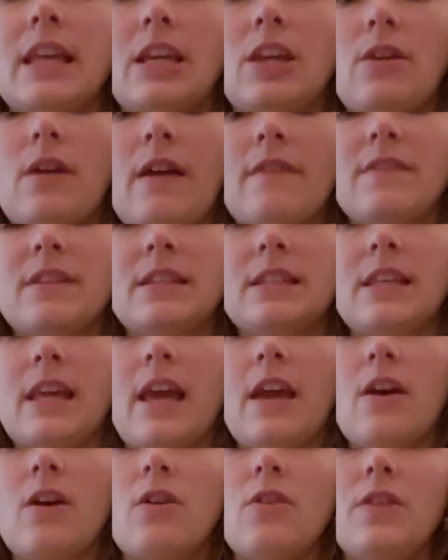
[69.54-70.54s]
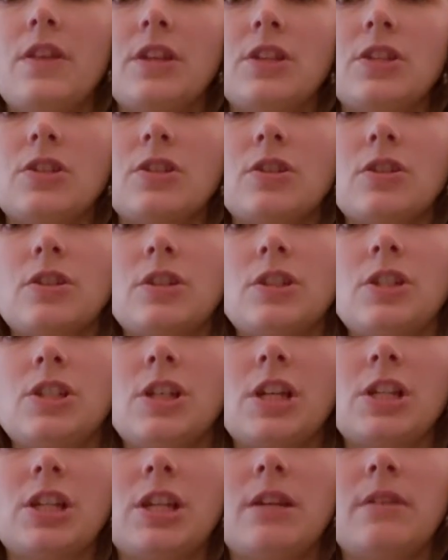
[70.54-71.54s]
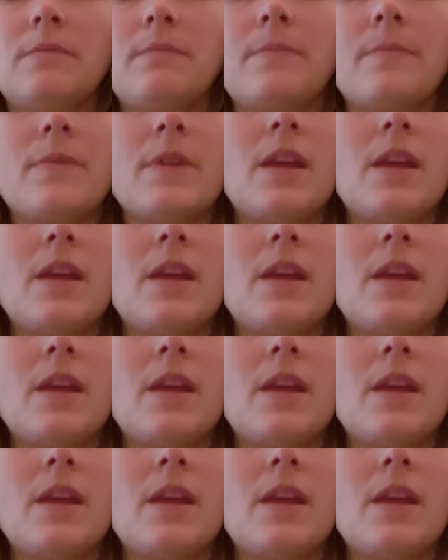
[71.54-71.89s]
like you have the scale that you're judging